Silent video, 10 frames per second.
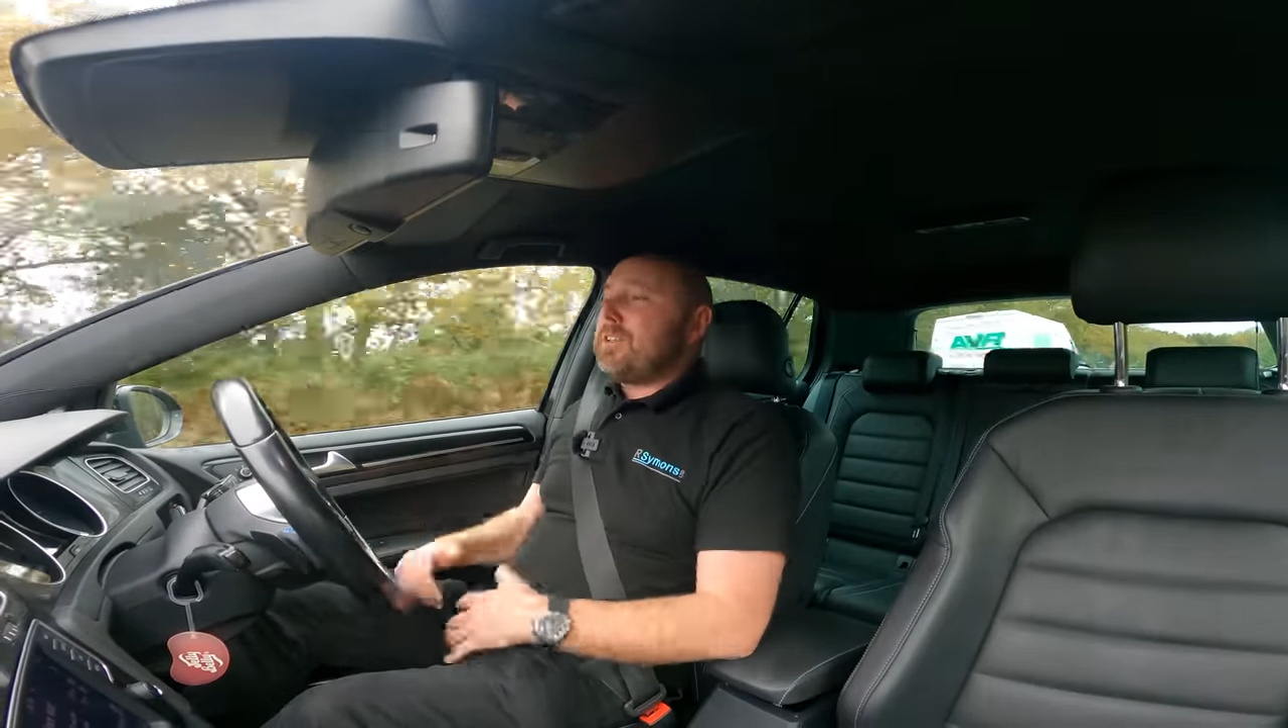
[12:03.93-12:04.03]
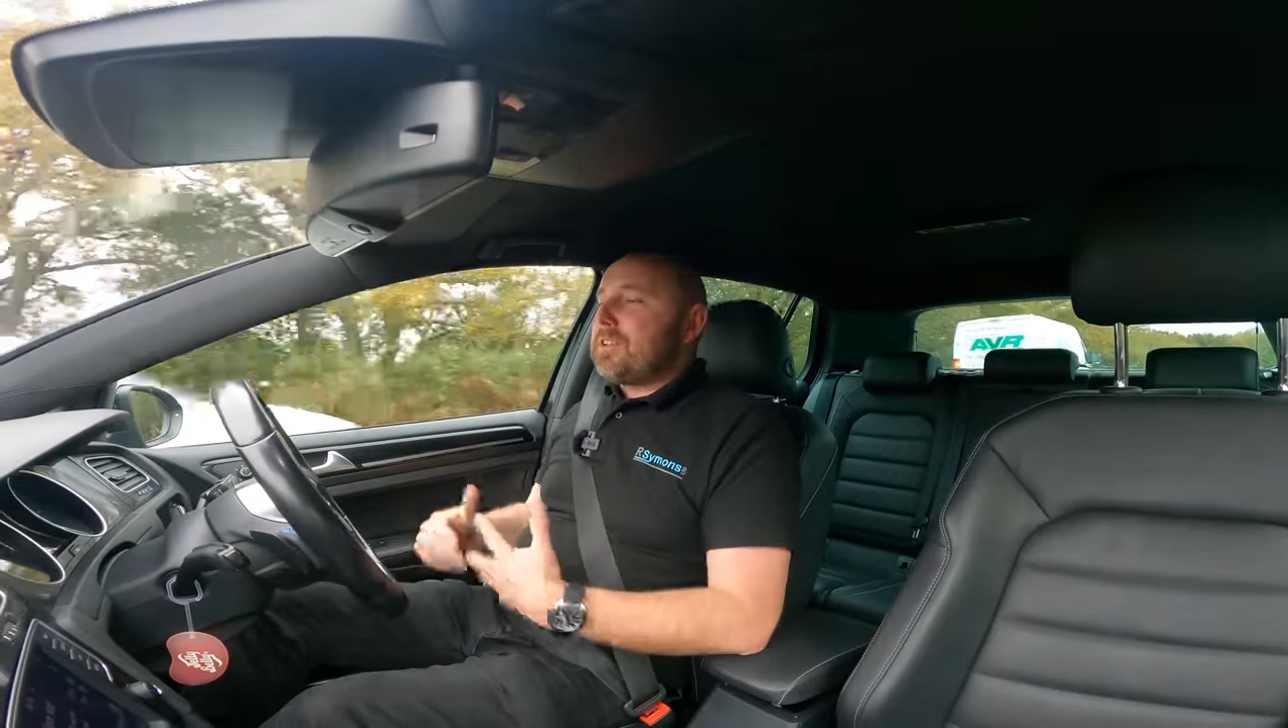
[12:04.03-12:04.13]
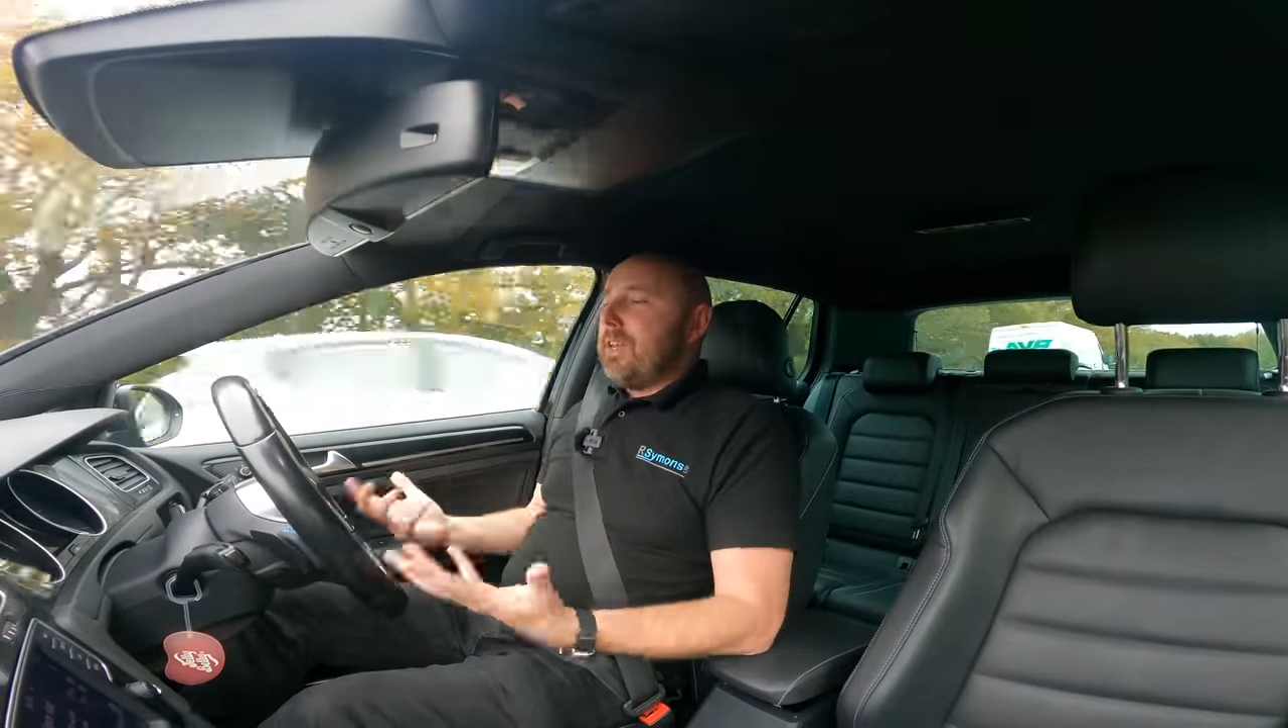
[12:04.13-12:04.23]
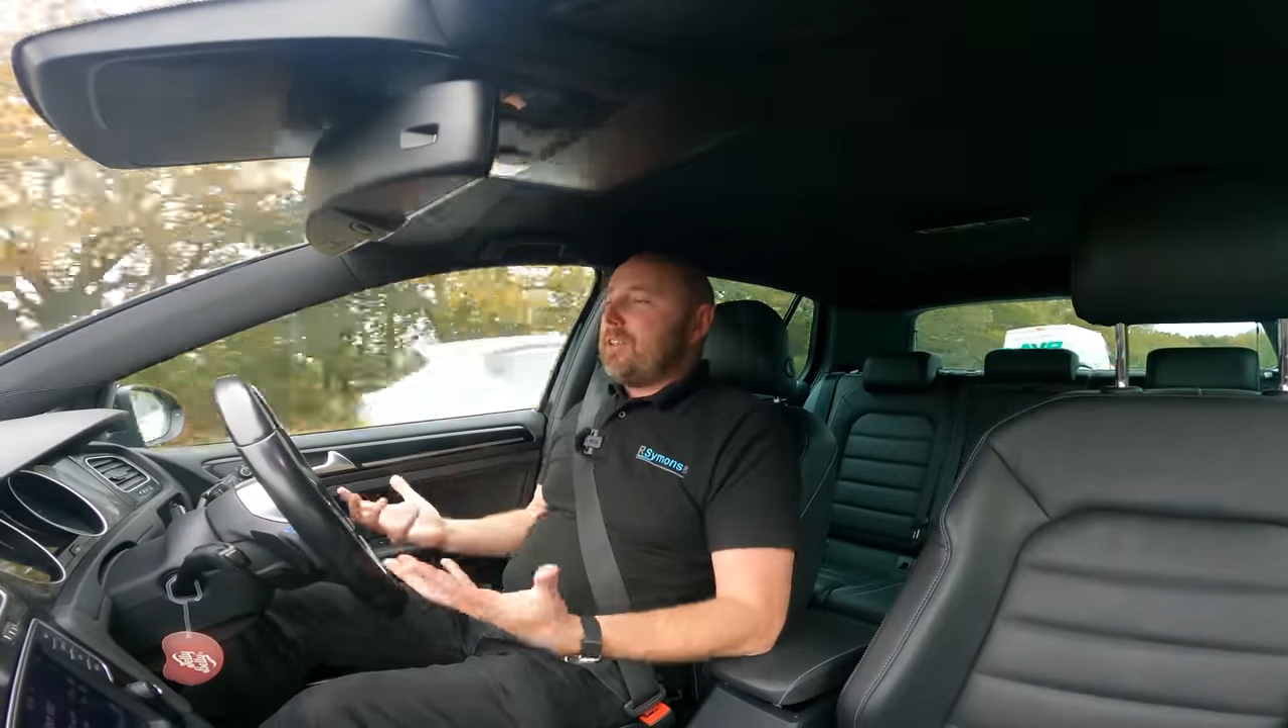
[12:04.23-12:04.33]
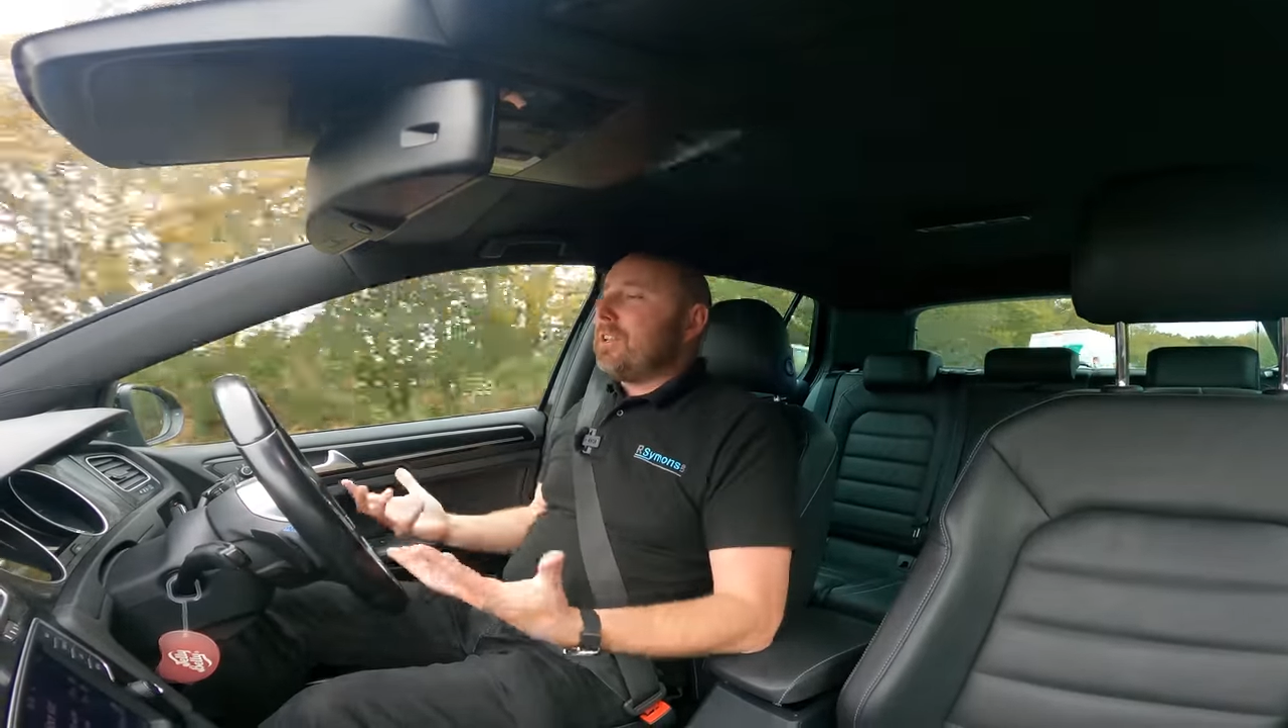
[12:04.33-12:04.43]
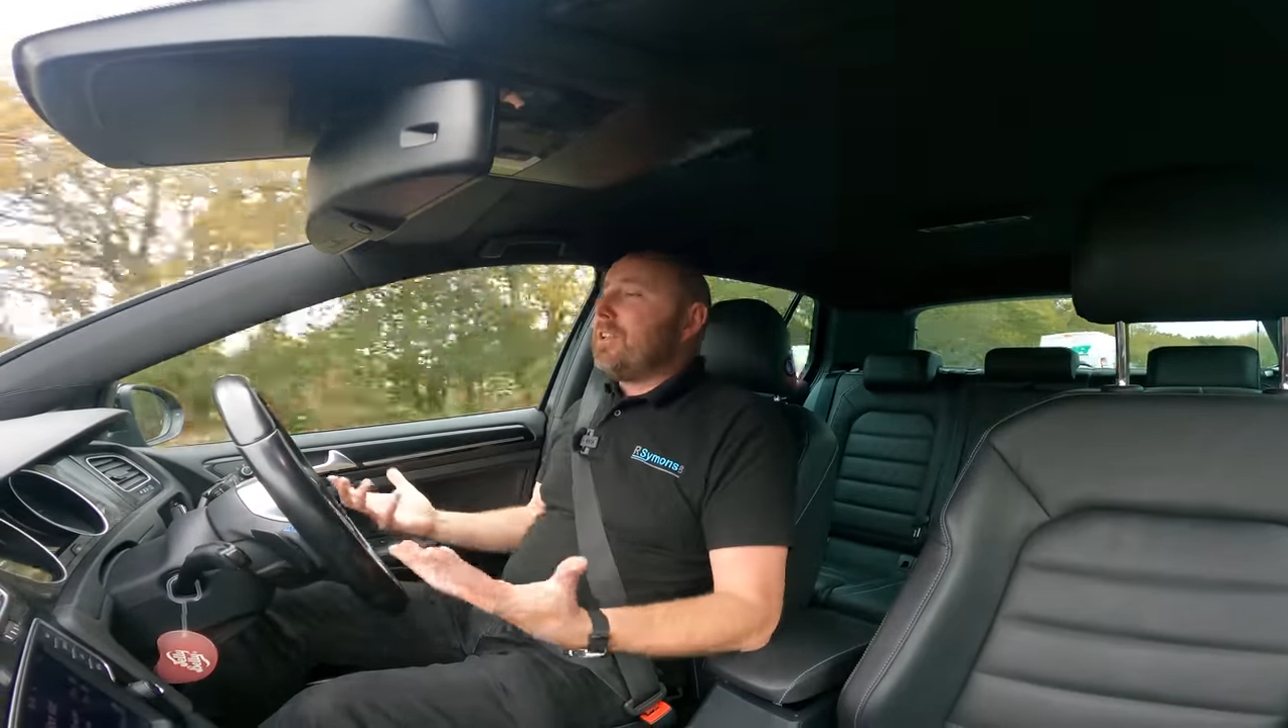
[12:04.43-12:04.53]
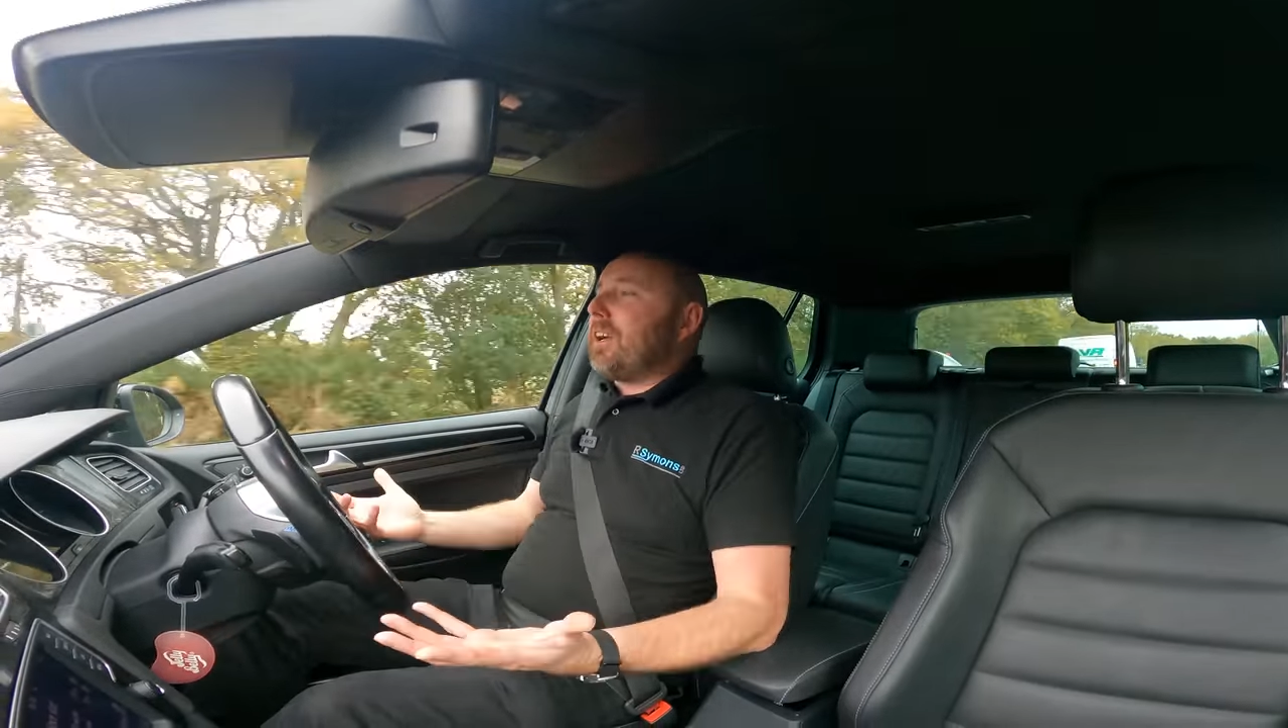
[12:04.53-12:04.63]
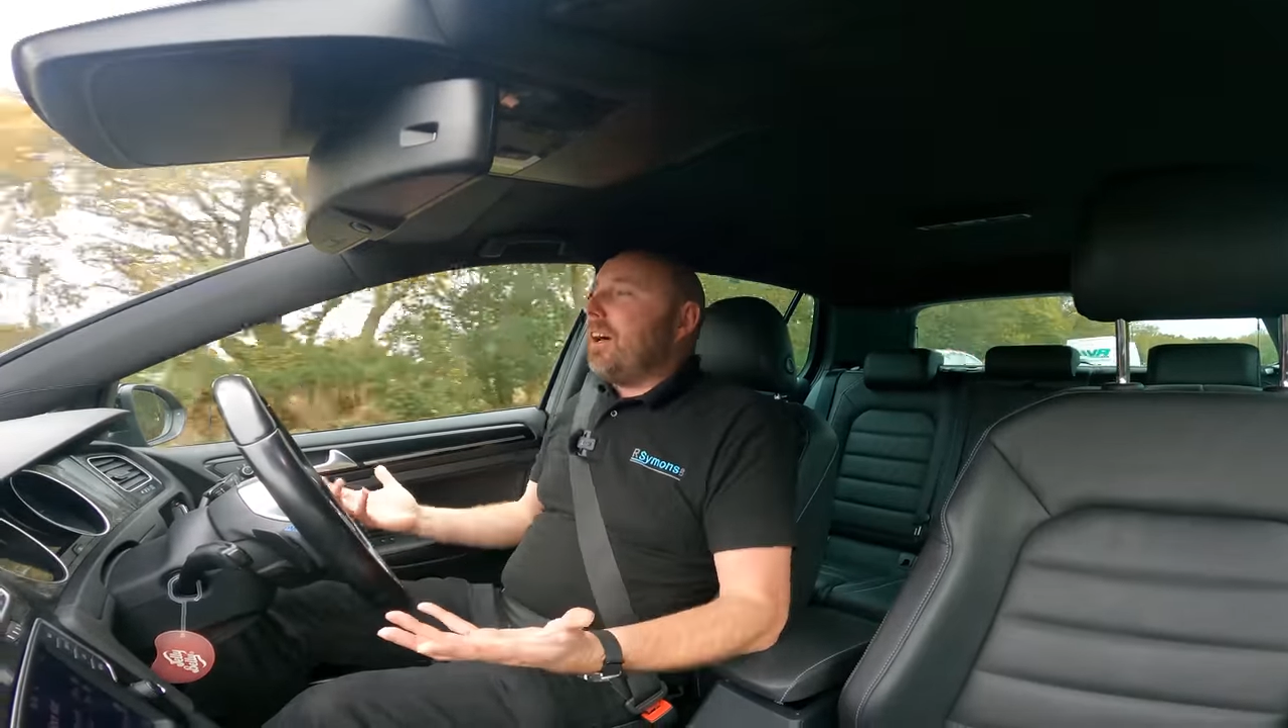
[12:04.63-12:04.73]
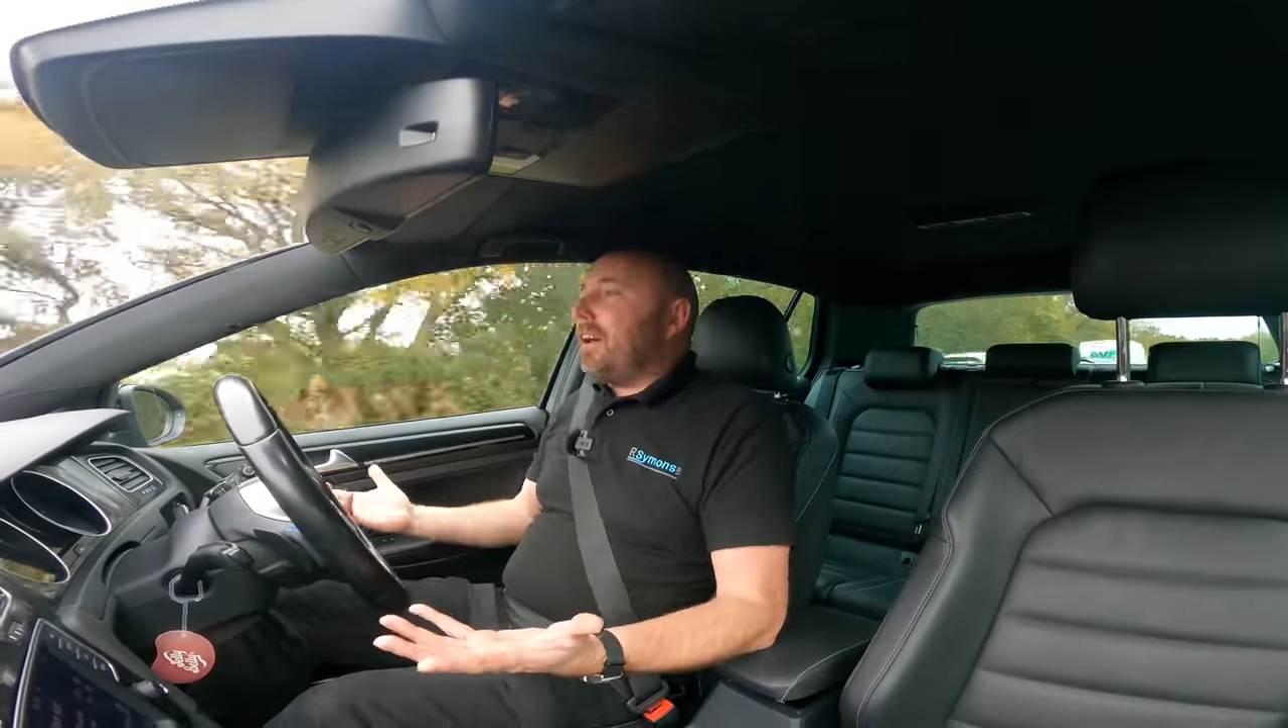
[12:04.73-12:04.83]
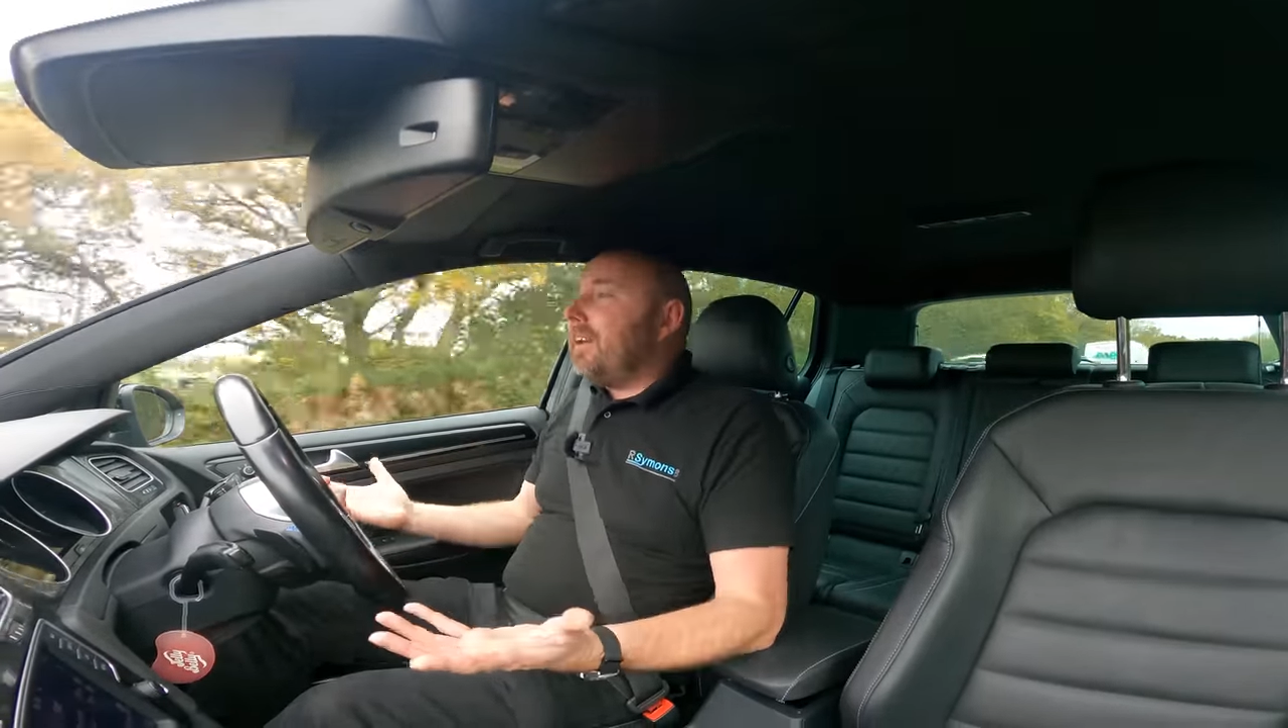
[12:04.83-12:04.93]
it's a good
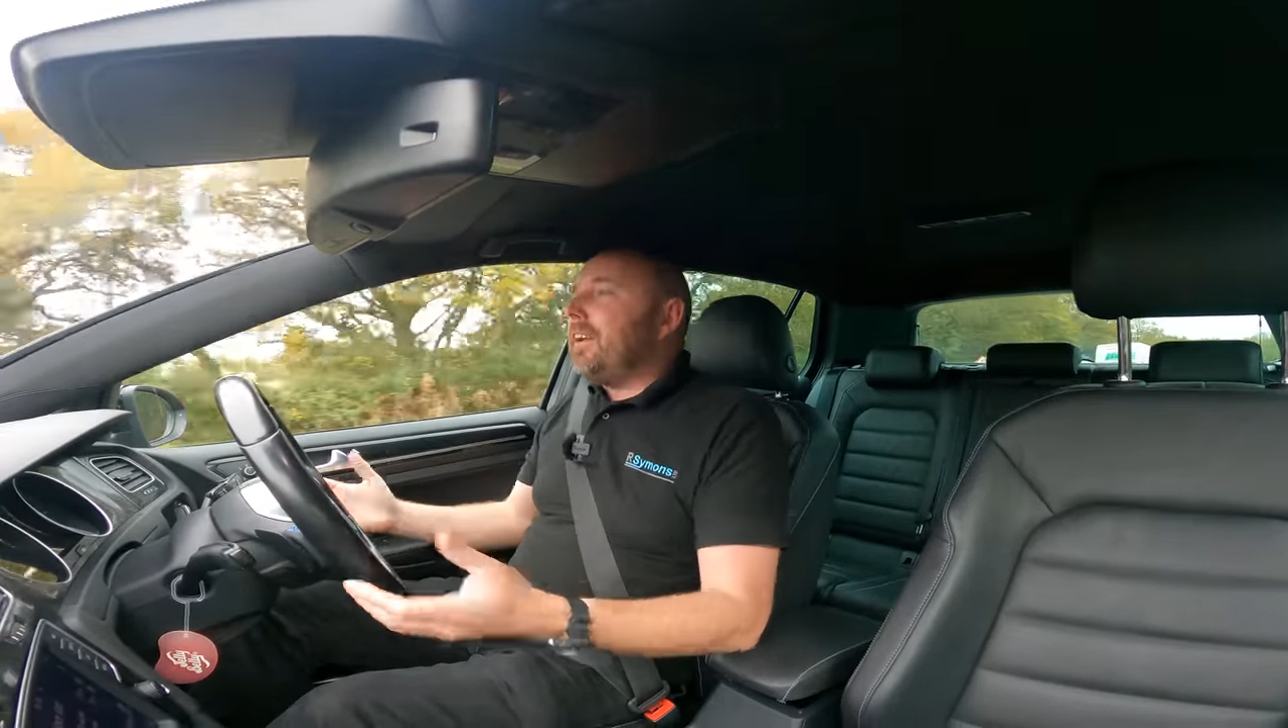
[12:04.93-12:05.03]
car.